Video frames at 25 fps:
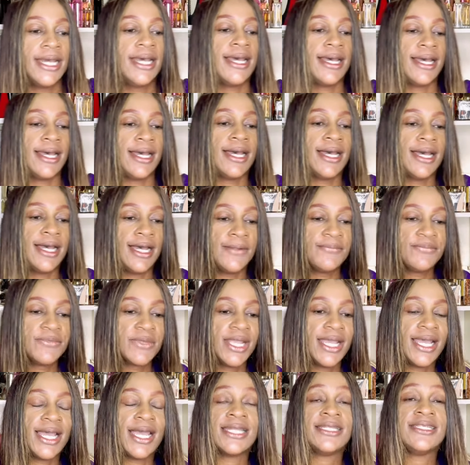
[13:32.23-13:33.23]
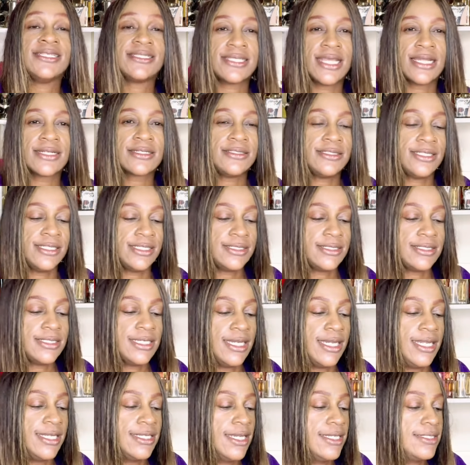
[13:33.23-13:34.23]
Honeysuckle and
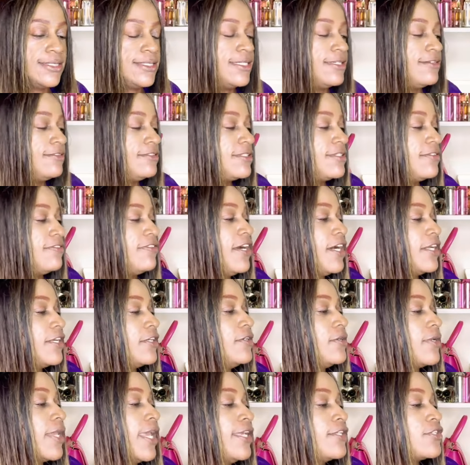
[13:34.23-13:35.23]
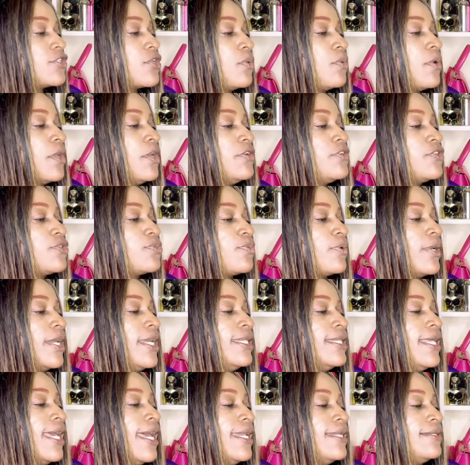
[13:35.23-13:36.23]
Divana. Okay, so we're gonna
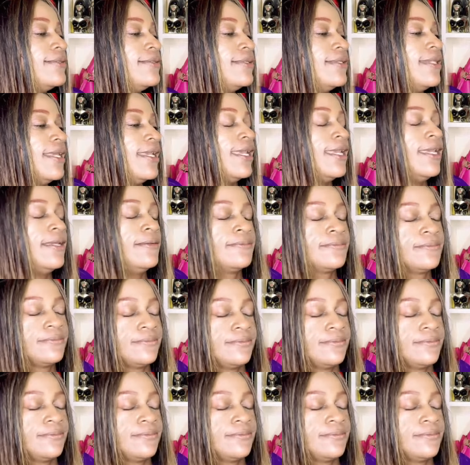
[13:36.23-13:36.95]
spray that there.